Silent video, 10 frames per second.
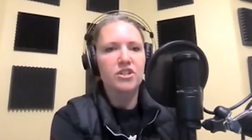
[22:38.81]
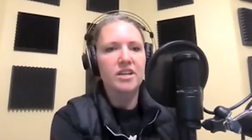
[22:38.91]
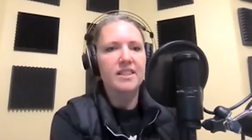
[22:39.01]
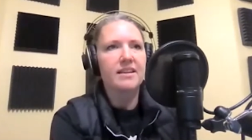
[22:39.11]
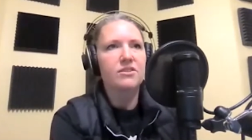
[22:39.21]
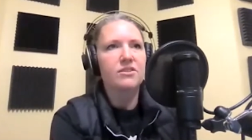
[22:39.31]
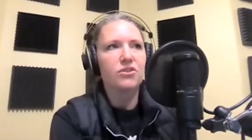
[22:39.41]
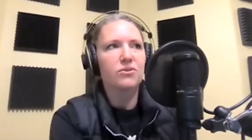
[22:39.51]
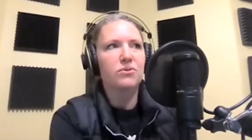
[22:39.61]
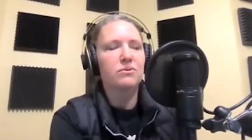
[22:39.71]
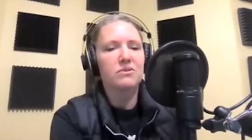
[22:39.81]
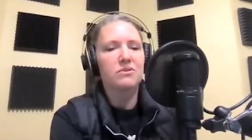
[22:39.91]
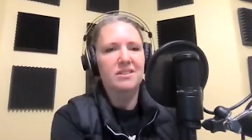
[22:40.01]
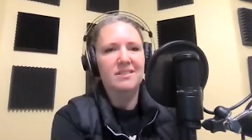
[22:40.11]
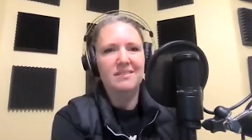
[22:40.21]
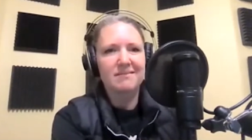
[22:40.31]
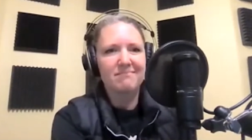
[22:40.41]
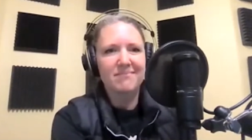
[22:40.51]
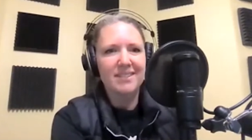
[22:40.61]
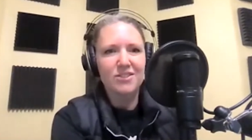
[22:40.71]
I think to just mm.
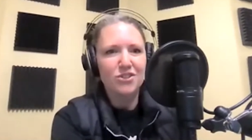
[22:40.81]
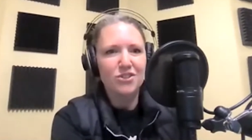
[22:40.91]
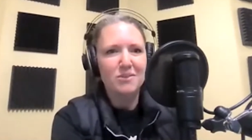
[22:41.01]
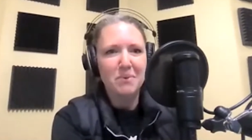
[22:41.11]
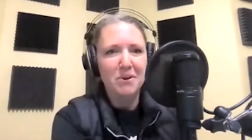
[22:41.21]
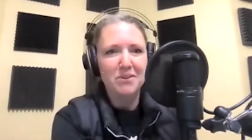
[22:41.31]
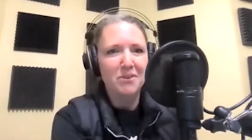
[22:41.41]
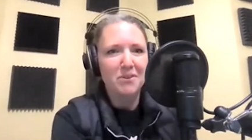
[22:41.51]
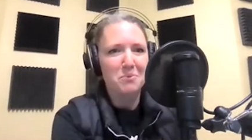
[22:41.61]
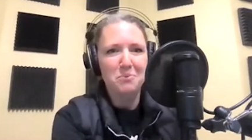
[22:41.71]
it's just a part of our